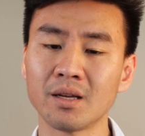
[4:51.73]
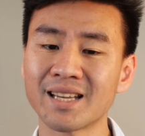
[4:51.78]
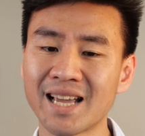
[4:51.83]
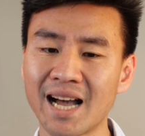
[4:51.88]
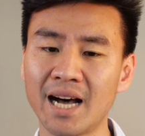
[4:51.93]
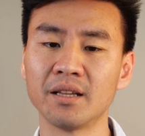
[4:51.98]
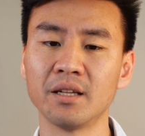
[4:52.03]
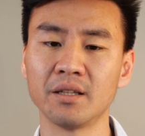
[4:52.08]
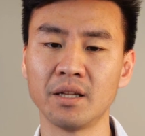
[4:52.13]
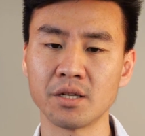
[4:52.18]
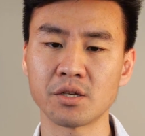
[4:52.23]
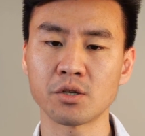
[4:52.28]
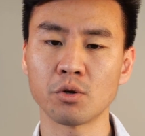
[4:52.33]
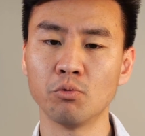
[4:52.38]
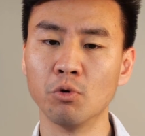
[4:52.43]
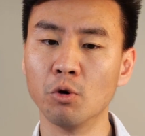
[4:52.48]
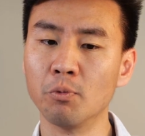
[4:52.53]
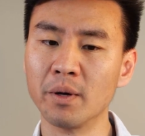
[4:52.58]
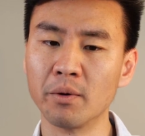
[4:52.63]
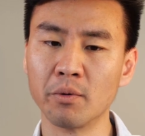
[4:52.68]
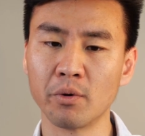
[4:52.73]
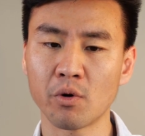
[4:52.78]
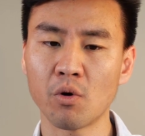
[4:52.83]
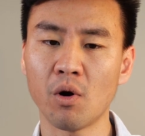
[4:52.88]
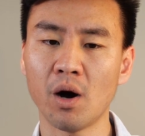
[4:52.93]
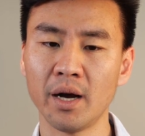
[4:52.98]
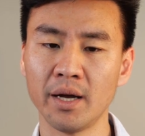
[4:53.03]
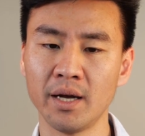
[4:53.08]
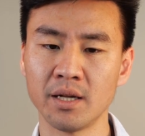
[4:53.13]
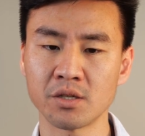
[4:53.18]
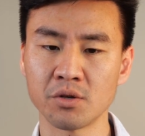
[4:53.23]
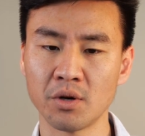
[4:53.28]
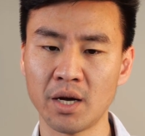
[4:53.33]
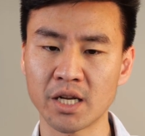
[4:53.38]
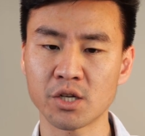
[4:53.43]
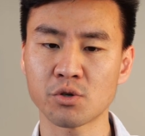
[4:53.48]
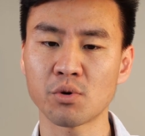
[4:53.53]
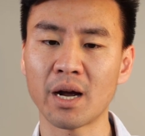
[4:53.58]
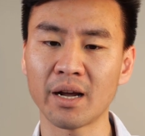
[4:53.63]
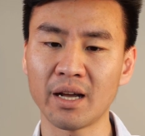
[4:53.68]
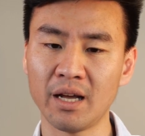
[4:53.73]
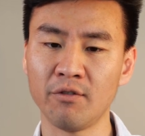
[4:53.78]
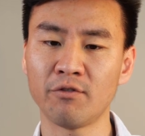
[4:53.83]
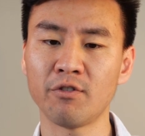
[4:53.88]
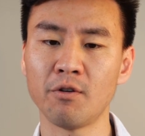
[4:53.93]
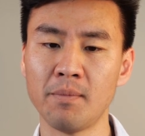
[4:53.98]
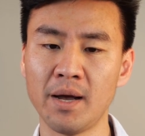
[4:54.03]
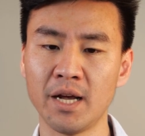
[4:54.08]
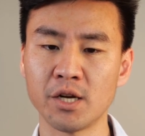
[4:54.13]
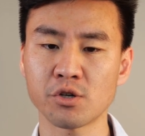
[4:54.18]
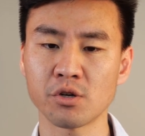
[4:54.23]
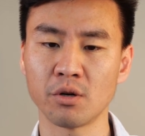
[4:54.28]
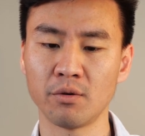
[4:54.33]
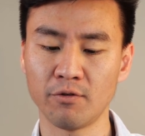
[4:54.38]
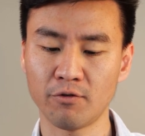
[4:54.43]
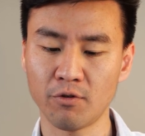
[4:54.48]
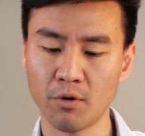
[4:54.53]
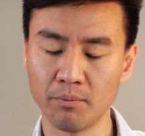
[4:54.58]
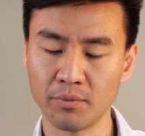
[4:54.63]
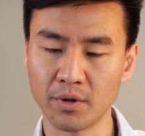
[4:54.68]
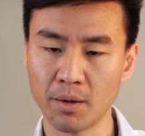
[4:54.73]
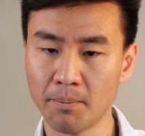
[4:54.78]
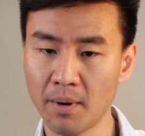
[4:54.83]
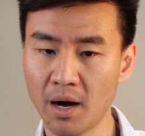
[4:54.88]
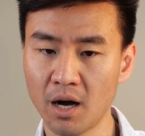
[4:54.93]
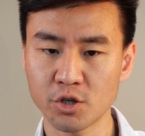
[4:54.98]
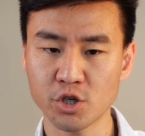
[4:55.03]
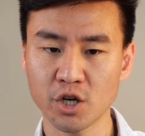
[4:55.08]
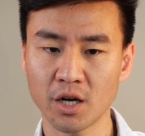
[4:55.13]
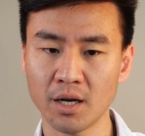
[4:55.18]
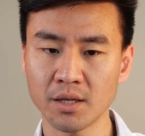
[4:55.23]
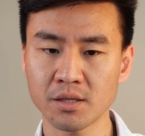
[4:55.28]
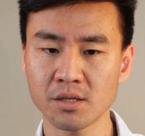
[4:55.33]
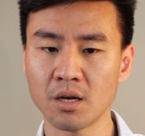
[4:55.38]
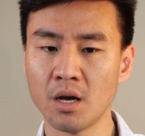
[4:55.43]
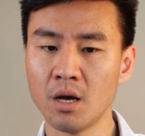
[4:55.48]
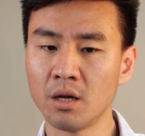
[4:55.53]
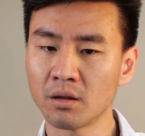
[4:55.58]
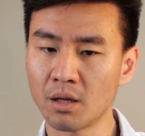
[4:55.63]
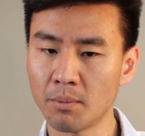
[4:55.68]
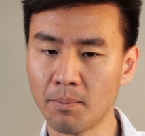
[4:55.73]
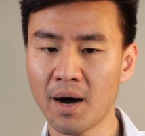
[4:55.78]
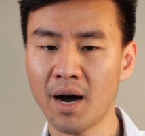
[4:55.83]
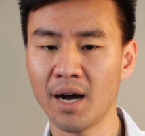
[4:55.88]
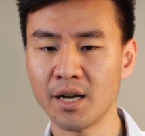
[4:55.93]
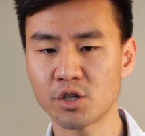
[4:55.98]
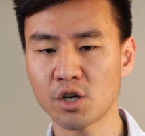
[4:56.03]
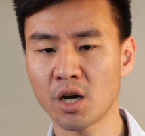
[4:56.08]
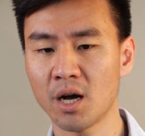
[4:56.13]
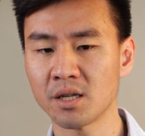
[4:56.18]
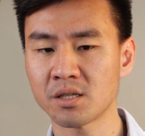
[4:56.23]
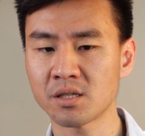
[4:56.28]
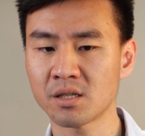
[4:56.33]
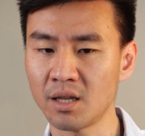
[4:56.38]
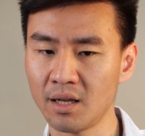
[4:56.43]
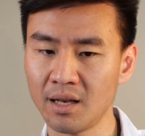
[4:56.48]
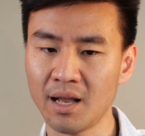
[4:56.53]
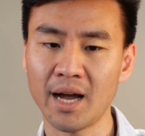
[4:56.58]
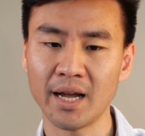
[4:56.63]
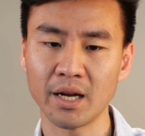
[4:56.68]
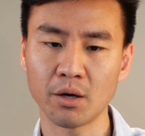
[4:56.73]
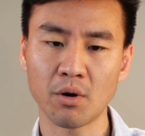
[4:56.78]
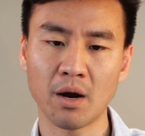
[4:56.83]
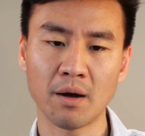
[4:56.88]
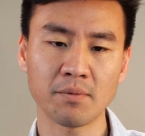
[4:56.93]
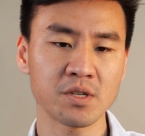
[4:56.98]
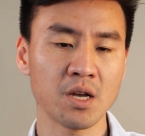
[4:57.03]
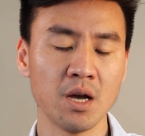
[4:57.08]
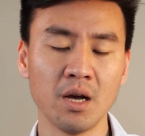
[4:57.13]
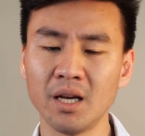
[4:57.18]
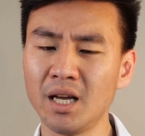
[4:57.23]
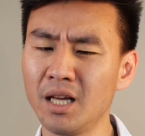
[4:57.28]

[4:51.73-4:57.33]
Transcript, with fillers: candidates will be required to extract information from the bar charts, the pie charts, the line graphs,